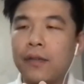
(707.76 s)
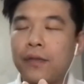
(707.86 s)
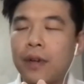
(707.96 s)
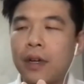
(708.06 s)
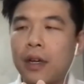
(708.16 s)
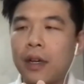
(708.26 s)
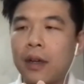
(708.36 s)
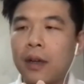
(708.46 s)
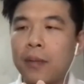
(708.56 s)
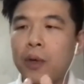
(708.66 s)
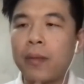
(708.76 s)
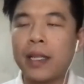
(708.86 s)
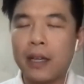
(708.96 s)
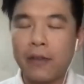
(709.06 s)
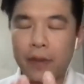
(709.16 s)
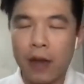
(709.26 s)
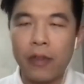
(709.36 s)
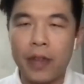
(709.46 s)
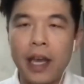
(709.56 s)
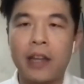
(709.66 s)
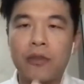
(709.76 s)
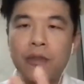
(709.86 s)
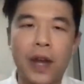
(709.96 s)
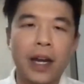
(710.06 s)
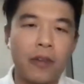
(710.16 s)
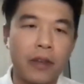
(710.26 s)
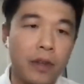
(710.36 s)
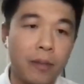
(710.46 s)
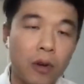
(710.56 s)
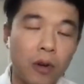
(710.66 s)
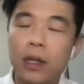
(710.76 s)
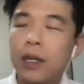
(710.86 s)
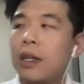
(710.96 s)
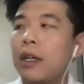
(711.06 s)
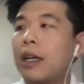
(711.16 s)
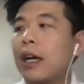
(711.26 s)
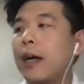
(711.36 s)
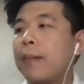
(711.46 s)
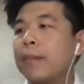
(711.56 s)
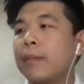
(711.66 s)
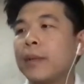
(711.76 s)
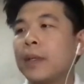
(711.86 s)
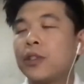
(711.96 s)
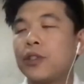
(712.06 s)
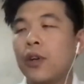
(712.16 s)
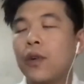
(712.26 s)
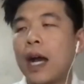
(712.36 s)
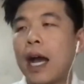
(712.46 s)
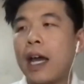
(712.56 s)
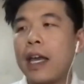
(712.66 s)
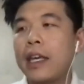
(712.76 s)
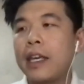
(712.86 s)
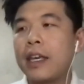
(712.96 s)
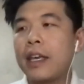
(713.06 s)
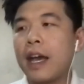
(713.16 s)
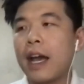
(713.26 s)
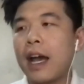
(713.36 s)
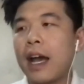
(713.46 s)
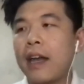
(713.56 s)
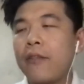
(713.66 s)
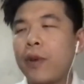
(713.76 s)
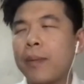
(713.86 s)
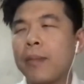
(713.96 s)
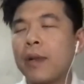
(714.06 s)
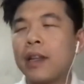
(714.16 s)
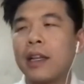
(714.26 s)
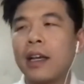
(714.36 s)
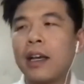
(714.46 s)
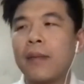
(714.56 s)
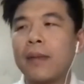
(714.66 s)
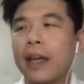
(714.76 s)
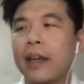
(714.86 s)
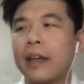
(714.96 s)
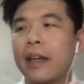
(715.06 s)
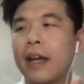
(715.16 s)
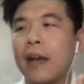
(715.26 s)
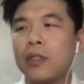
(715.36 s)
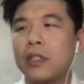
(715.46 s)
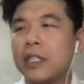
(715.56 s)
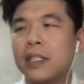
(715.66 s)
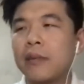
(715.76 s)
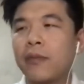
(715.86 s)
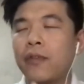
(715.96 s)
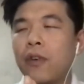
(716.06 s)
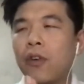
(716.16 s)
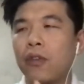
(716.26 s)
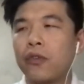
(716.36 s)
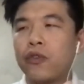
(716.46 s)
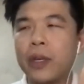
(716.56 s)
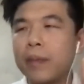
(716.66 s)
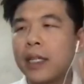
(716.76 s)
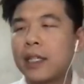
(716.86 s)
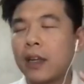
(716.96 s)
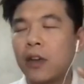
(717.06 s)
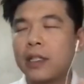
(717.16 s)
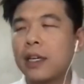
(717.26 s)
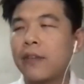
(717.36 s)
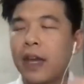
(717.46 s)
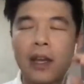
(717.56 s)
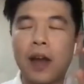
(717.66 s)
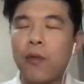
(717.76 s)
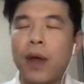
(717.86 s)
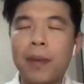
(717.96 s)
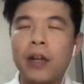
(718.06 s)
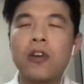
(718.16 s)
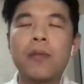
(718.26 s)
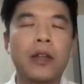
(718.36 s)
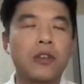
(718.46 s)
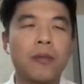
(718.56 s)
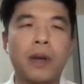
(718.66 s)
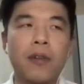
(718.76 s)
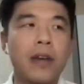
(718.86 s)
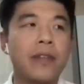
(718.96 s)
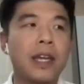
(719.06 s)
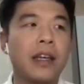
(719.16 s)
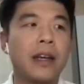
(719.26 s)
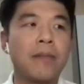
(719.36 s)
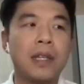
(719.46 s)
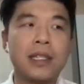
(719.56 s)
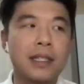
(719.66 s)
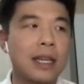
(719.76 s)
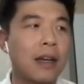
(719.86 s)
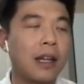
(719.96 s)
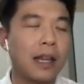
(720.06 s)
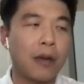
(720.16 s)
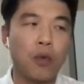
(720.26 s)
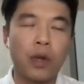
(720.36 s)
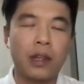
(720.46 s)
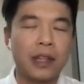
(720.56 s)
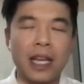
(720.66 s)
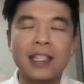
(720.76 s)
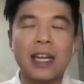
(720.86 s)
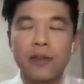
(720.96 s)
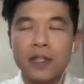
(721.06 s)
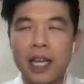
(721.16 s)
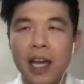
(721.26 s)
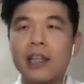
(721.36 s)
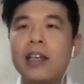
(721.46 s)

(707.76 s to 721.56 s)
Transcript: put myself out there to find out even more? So I remember like I was disturbed for 3 months and all that stuff, and then I went back home. I told my wife that this stuff, like the things that you said,